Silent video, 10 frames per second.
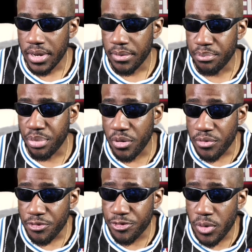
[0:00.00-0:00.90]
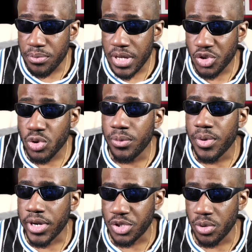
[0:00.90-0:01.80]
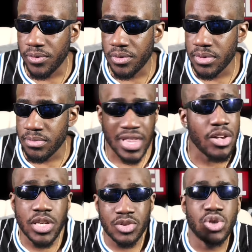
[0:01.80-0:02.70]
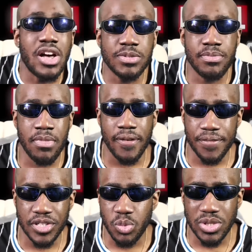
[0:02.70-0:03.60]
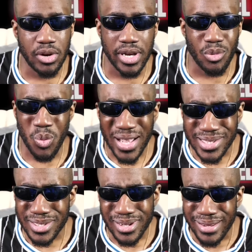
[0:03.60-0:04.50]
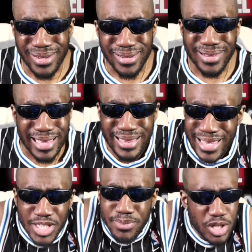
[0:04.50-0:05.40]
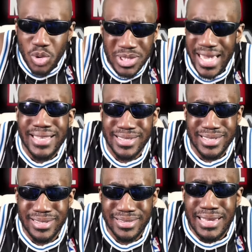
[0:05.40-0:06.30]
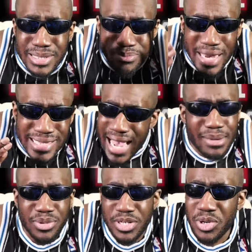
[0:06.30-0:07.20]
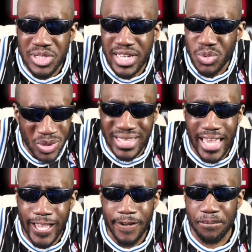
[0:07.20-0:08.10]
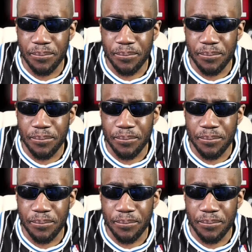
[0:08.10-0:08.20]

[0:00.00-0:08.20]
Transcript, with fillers: But for me, so okay, so that's so that's my first thing was like, okay, what? Huh? This makes no sense. This makes absolutely no sense. What the heck?